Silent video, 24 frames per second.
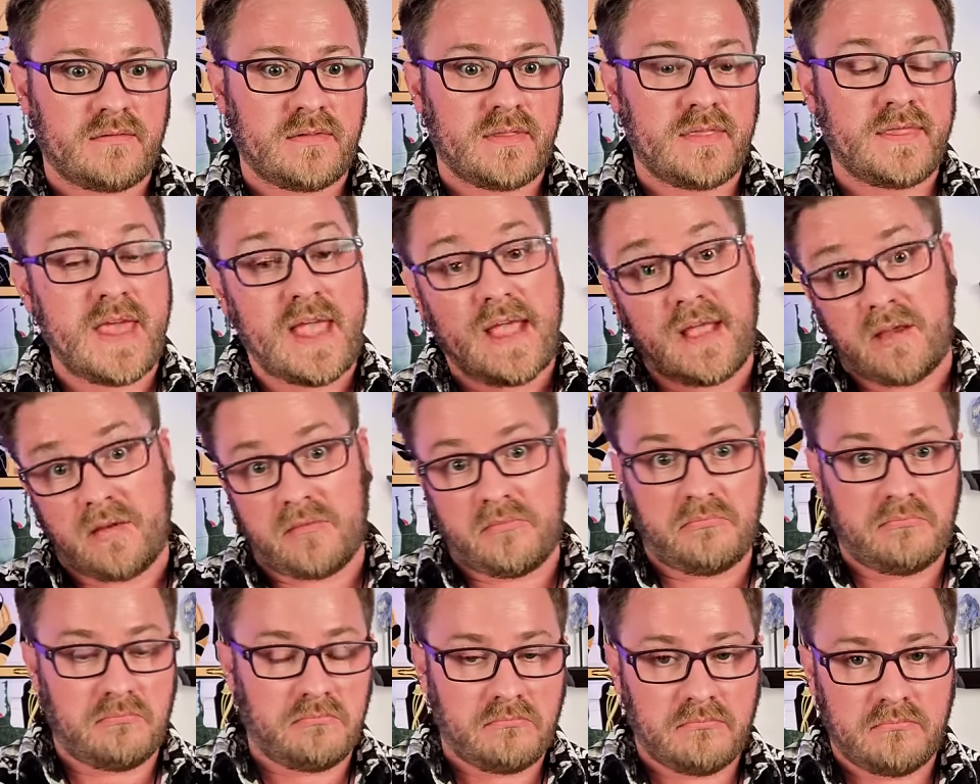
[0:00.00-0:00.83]

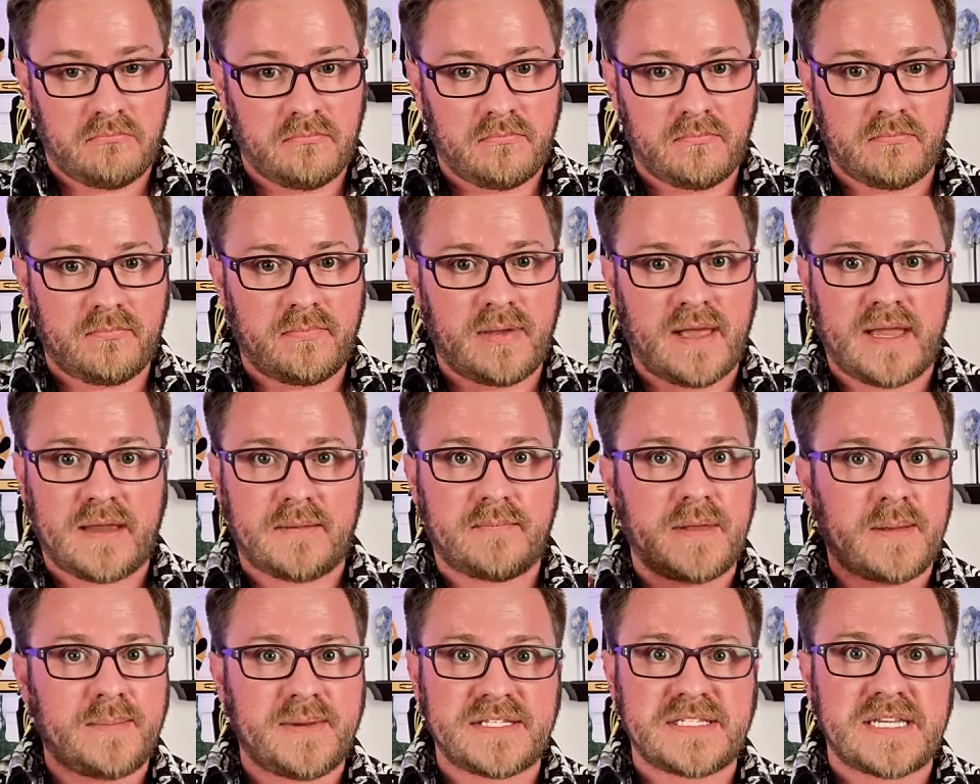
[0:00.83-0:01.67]
them by
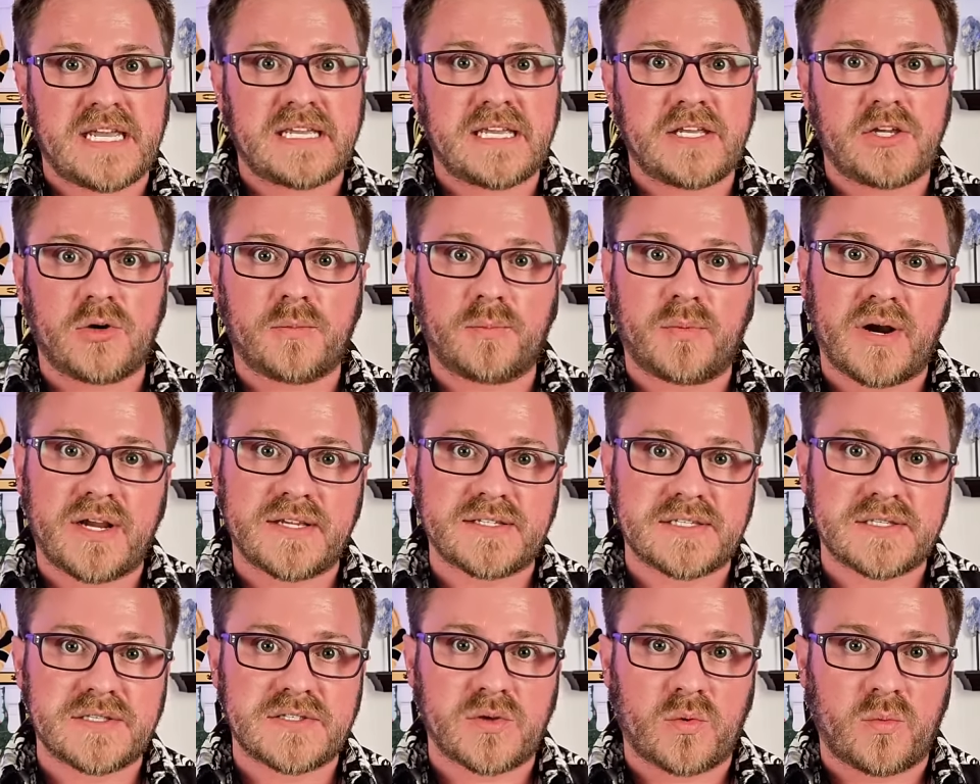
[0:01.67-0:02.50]
maybe taking your
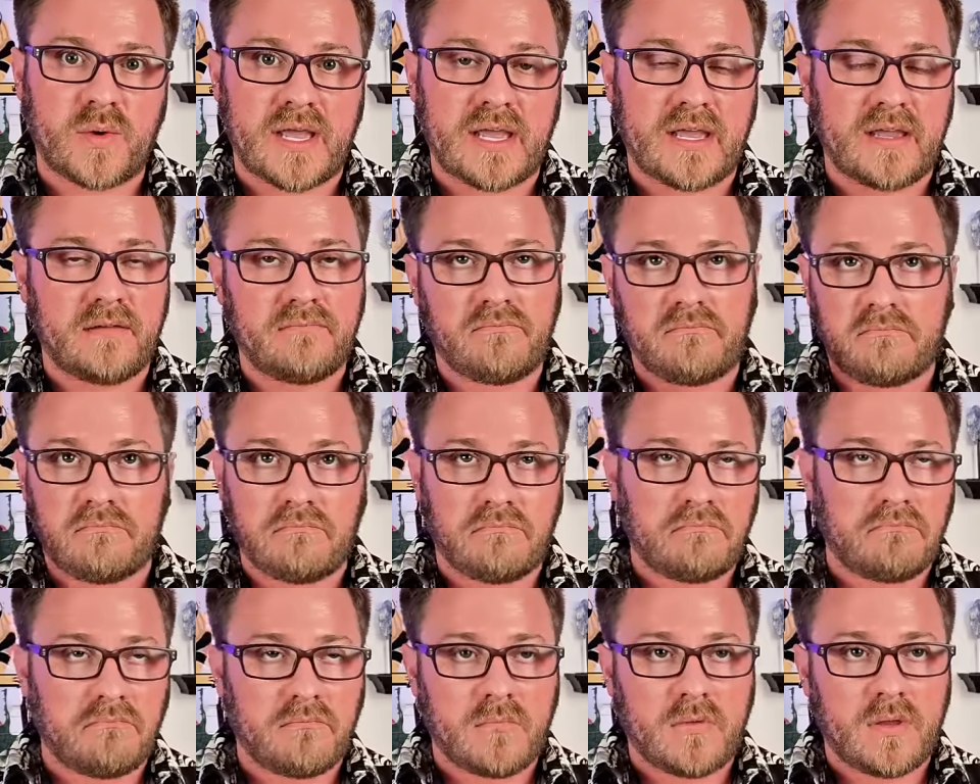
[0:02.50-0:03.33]
presence away.
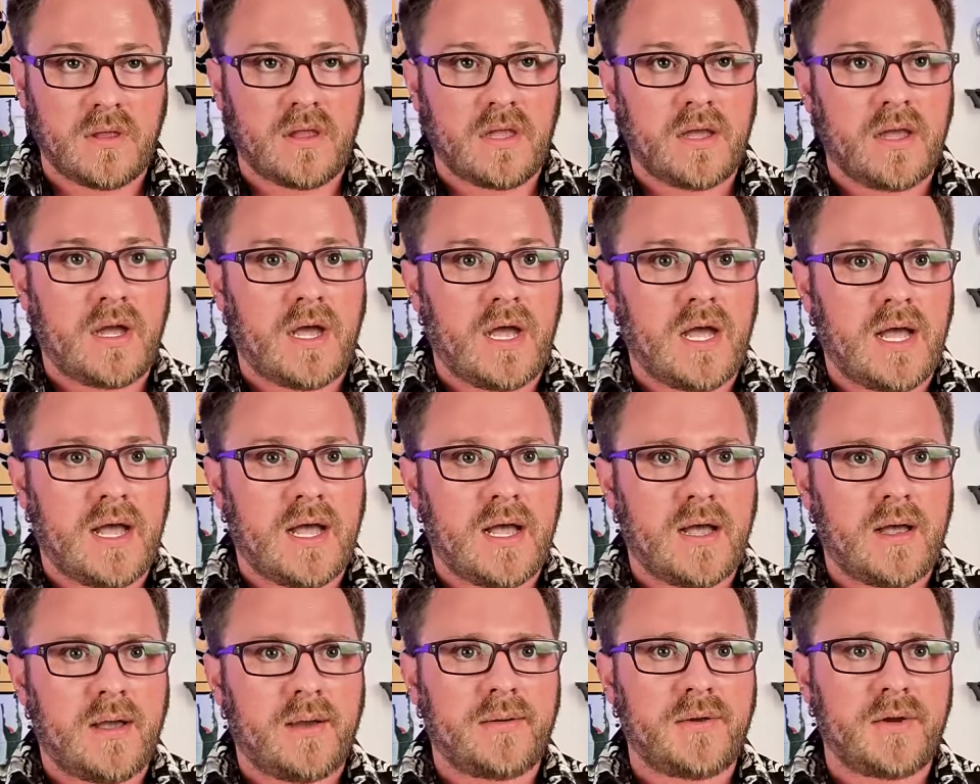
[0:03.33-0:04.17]

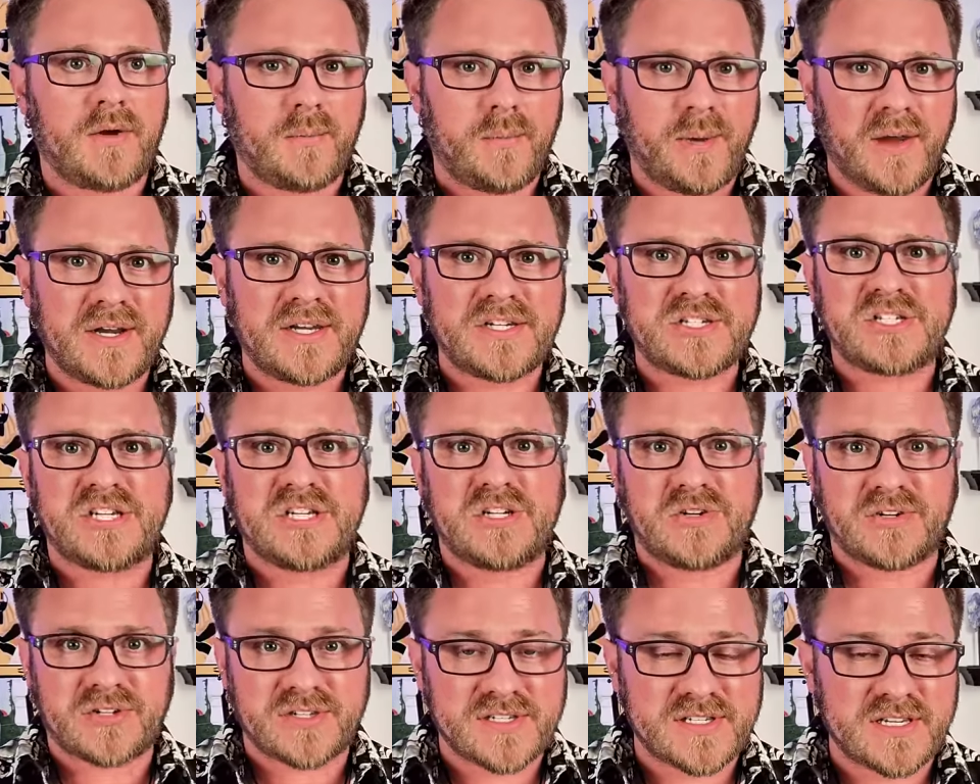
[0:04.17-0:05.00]
You're punishing
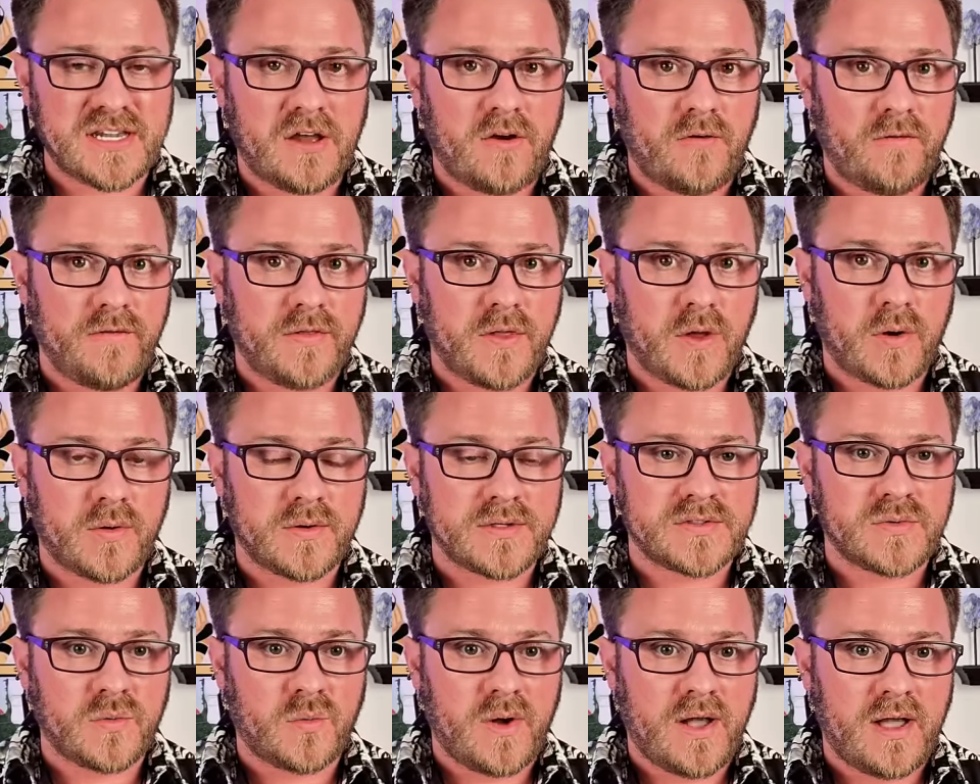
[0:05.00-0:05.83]
yourself, though,
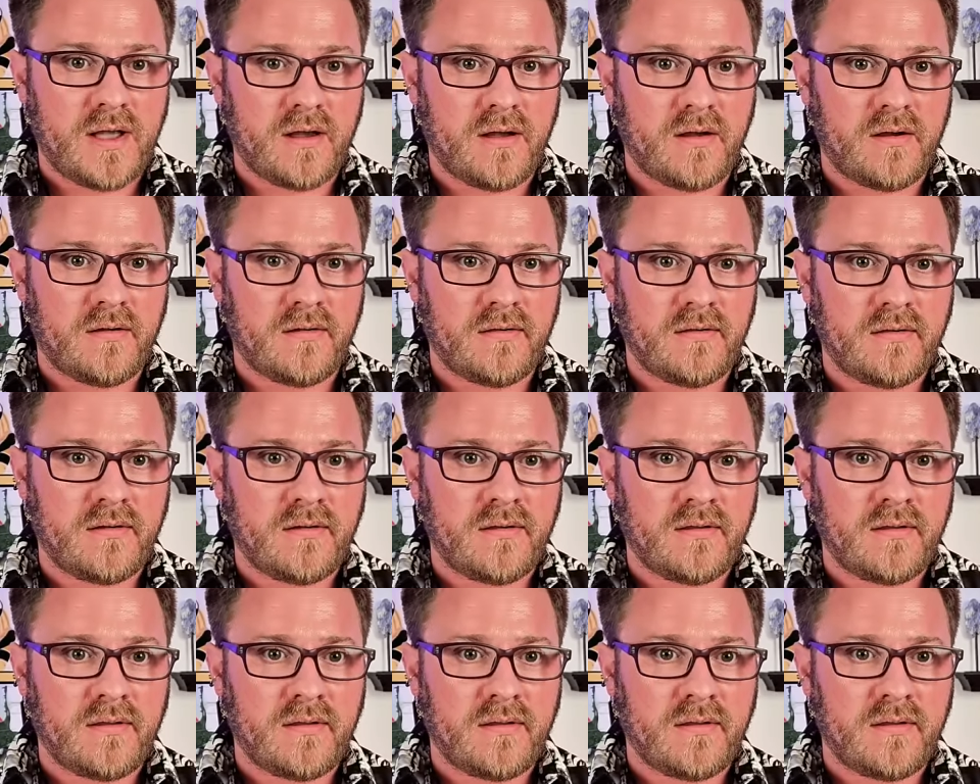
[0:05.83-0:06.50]
as well.